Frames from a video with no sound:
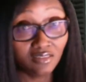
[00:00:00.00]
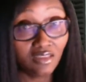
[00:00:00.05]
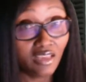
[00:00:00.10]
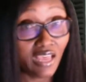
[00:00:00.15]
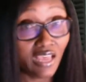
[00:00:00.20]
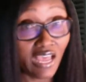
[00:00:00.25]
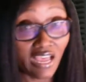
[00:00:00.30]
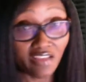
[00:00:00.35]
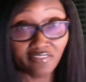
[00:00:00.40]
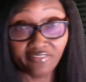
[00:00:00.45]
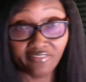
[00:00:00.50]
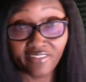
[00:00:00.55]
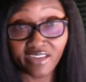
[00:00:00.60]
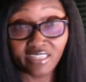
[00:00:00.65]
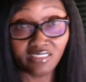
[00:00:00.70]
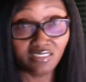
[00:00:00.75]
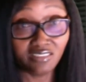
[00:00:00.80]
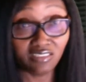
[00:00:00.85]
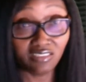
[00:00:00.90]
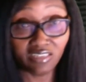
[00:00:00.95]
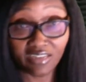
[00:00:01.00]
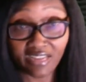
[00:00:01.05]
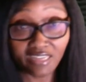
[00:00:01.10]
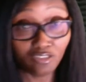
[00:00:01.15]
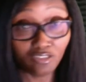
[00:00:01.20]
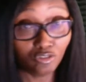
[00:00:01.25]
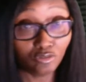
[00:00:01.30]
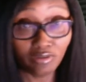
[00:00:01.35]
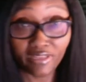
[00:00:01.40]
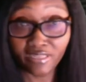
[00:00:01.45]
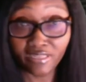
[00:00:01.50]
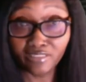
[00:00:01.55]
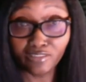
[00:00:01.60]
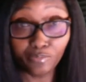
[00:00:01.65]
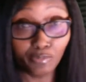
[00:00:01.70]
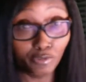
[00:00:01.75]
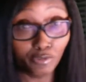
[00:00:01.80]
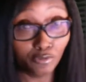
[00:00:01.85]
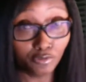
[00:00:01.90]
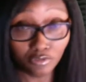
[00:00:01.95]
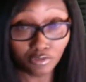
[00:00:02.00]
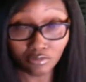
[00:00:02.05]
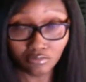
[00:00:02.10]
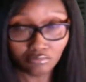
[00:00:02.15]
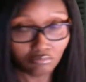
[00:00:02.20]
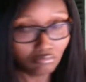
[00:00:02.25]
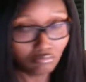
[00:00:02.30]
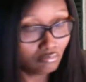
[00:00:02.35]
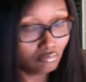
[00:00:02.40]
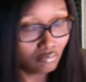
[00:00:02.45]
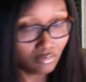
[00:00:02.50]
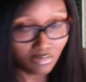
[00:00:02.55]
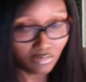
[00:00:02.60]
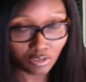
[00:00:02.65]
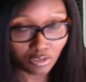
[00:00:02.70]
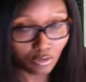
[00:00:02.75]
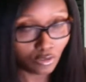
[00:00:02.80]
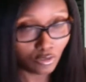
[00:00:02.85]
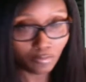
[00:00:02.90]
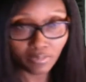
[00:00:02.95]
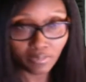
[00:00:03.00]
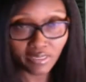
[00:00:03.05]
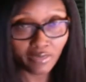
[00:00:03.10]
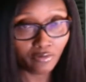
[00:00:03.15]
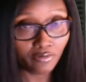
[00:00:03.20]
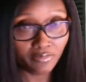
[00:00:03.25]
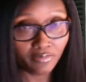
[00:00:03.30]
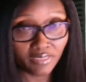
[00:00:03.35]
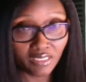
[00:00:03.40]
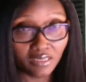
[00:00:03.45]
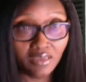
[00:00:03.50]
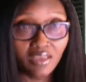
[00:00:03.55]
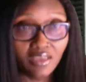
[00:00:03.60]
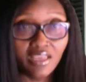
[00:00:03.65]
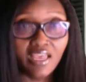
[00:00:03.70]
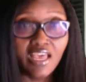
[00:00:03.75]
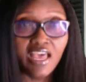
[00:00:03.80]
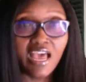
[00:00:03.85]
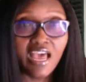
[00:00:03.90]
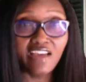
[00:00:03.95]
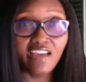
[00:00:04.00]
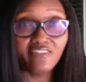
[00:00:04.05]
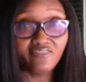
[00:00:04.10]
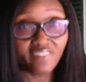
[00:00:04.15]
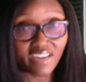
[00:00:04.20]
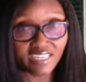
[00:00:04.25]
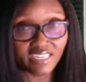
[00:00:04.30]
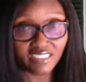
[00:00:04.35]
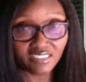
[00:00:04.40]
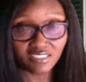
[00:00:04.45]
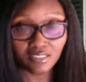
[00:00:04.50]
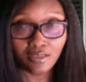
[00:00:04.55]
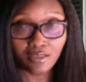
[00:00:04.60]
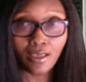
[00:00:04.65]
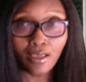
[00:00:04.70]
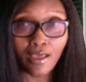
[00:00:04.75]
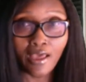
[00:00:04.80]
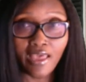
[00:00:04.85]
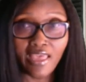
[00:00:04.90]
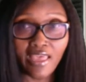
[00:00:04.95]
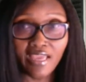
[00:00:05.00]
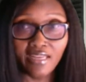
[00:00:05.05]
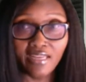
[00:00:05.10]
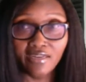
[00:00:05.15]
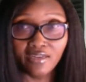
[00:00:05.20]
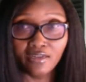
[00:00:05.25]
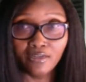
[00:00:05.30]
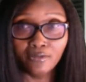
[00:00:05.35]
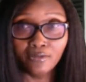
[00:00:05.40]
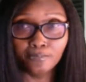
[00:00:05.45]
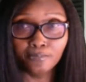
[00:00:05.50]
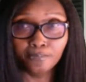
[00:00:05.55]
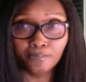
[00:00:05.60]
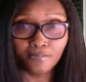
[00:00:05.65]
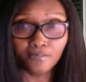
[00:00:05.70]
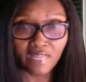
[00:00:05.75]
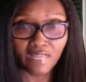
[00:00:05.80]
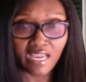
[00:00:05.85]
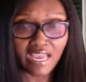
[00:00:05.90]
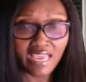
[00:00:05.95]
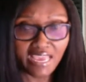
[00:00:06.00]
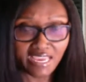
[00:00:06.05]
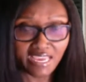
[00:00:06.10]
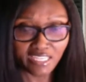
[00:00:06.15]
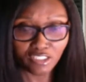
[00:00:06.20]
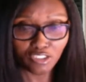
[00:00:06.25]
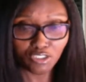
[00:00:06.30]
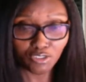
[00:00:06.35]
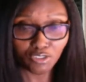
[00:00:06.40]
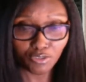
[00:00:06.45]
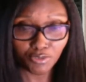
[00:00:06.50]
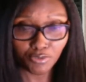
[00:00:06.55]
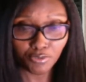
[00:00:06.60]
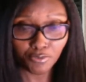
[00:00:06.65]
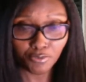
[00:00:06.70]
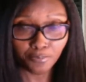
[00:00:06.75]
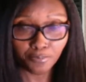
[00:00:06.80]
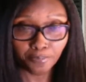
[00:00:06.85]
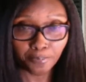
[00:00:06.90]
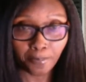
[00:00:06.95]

in natural and in spiritual. So don't play with me. I fight. And I had to